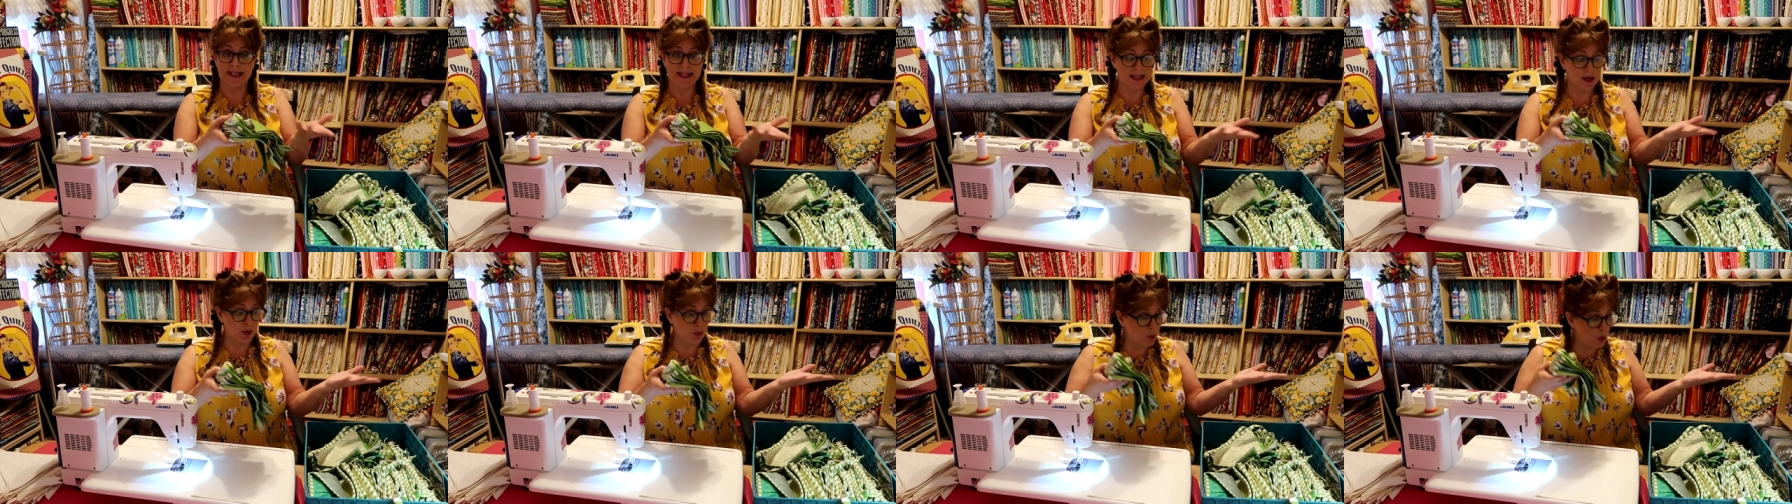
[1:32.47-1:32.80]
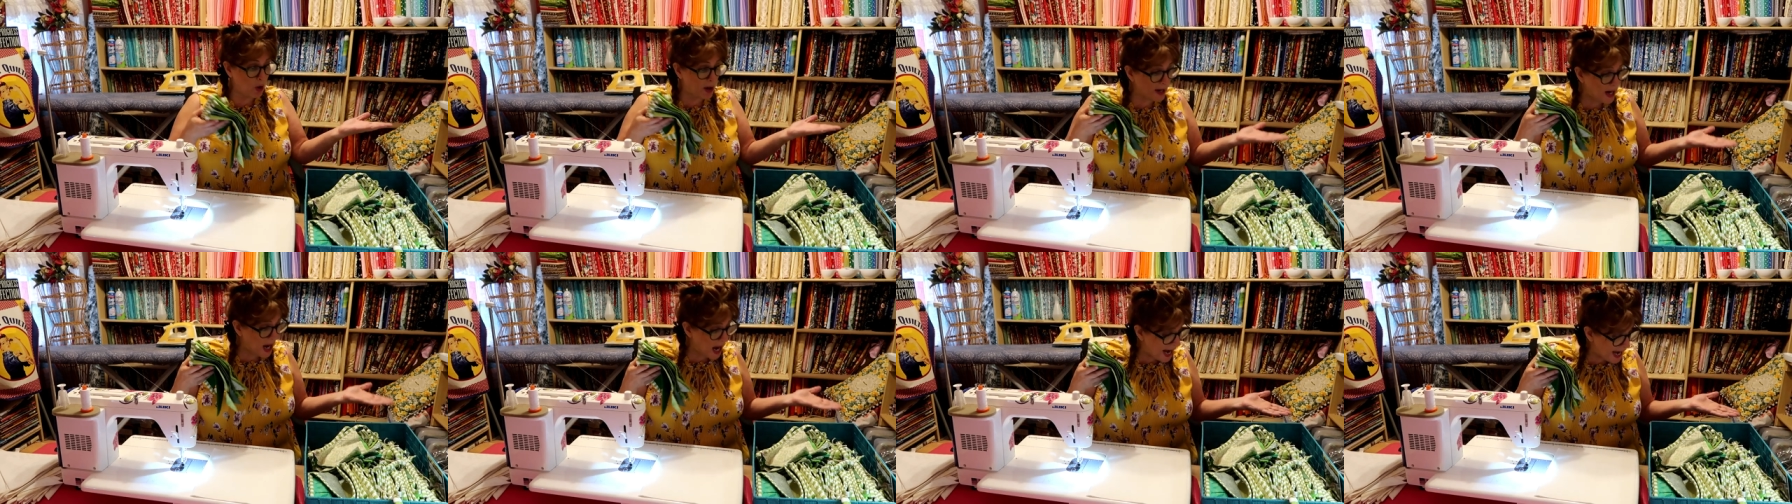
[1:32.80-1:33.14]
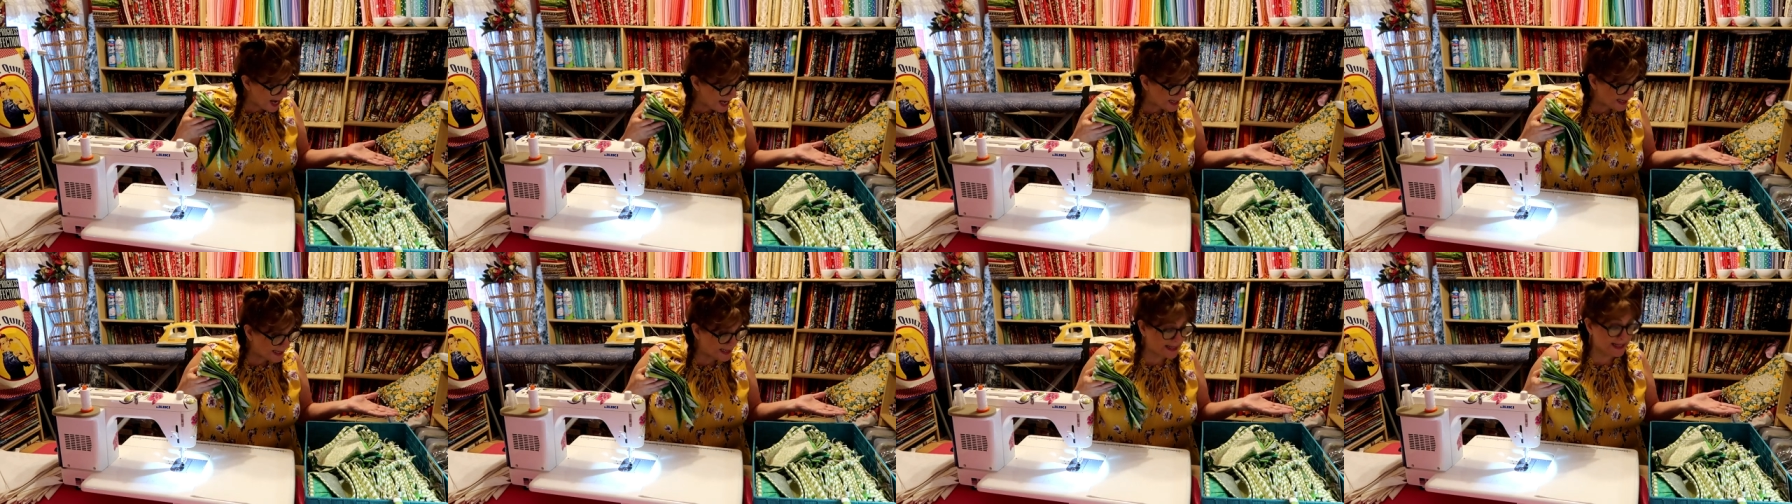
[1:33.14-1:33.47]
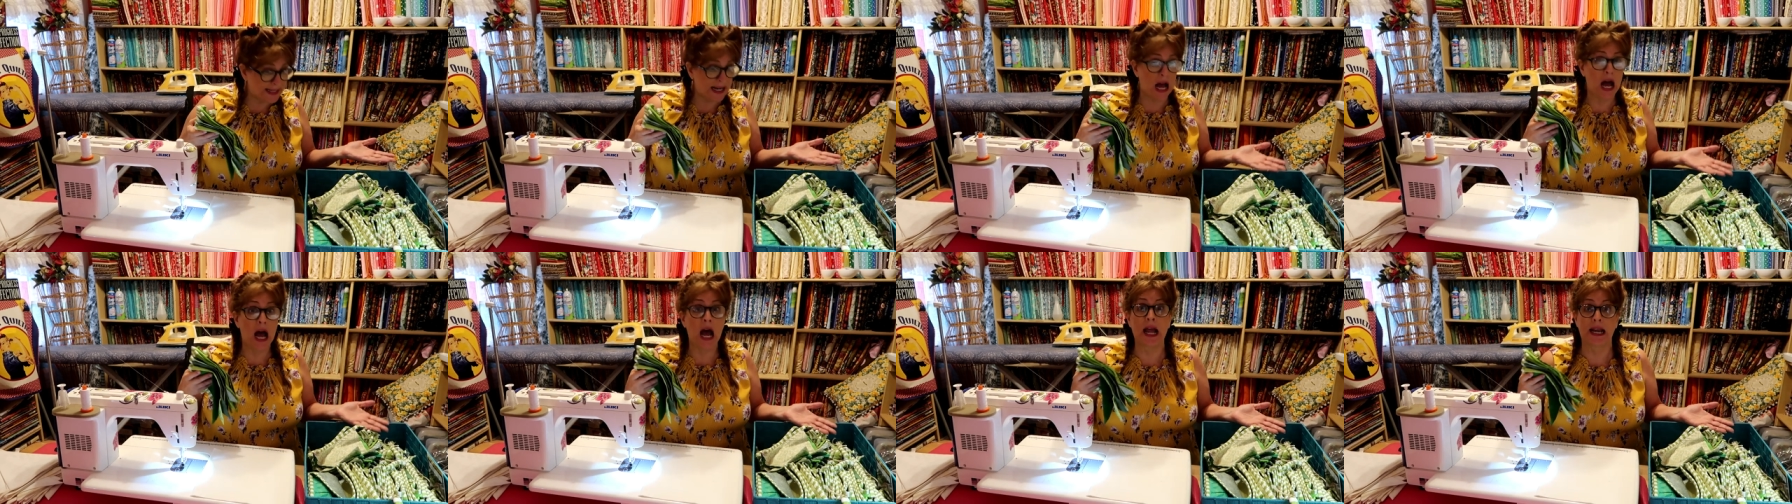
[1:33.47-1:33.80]
So what I had
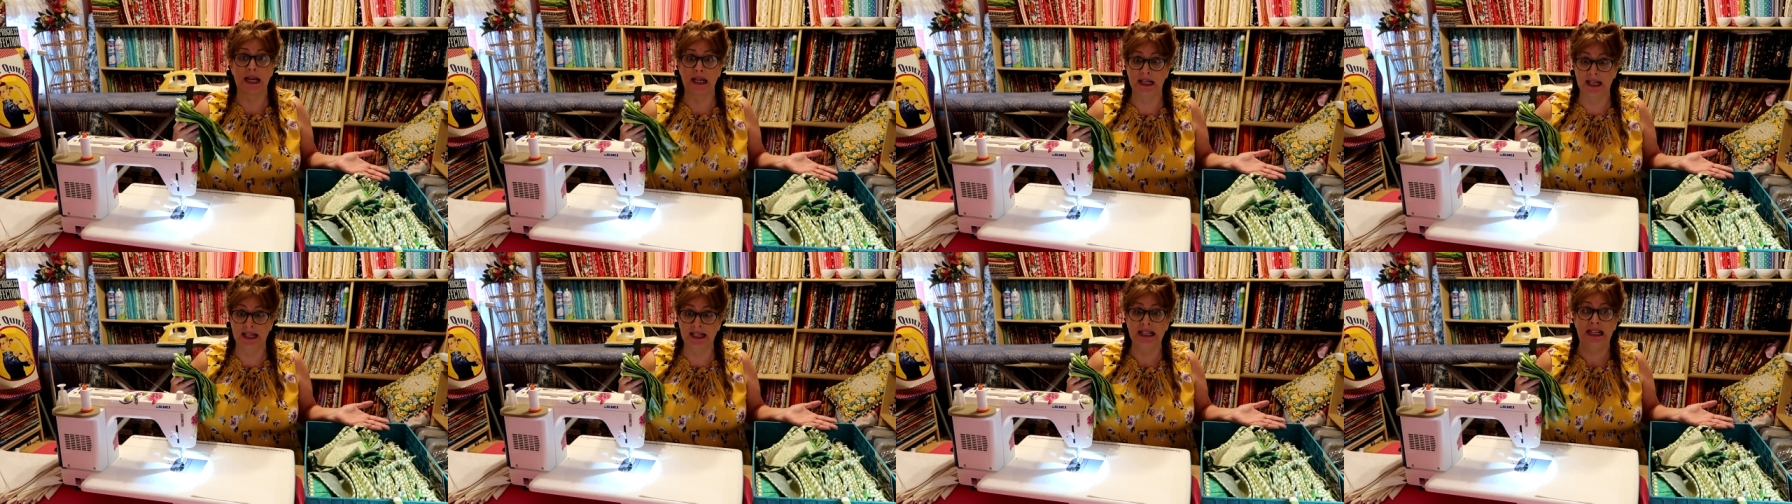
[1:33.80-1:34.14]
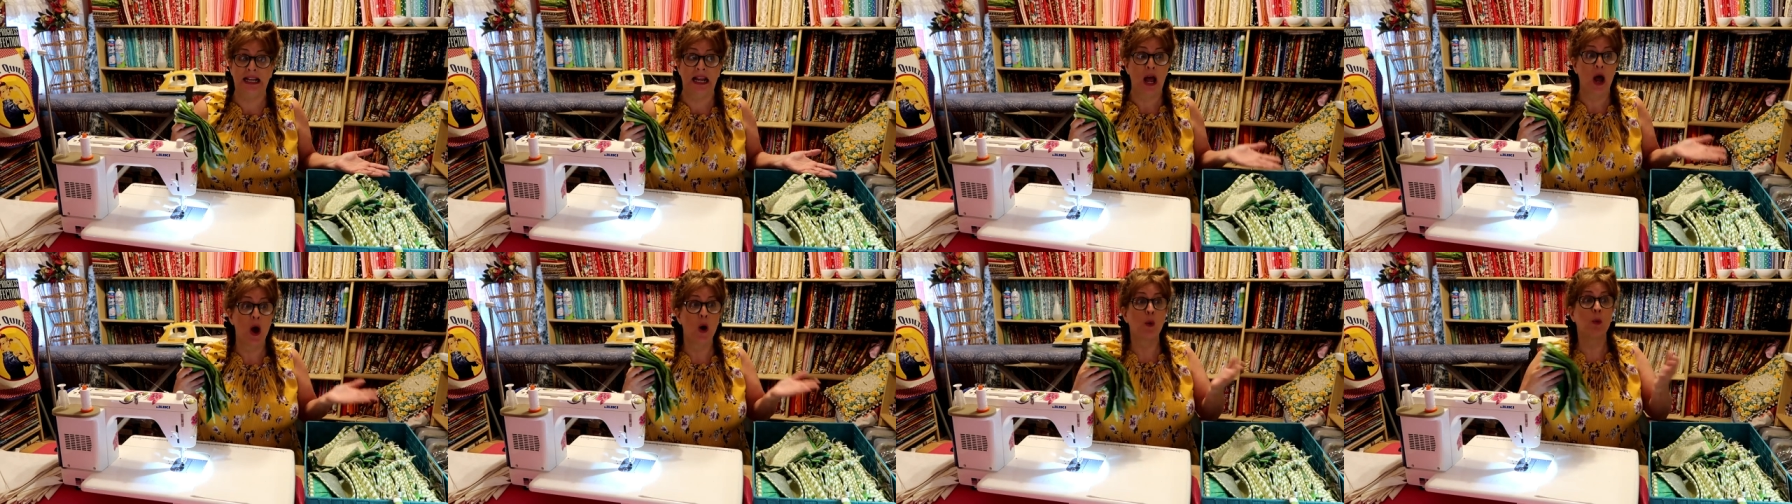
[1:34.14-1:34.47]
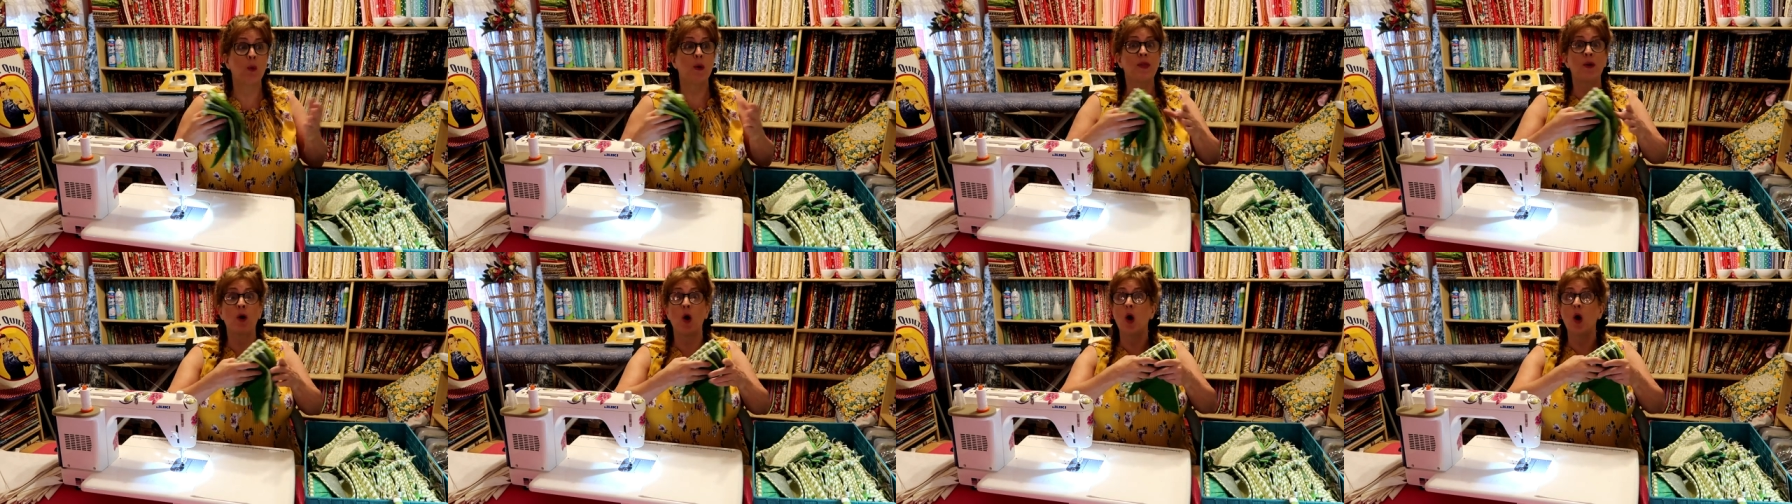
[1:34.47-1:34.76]
done with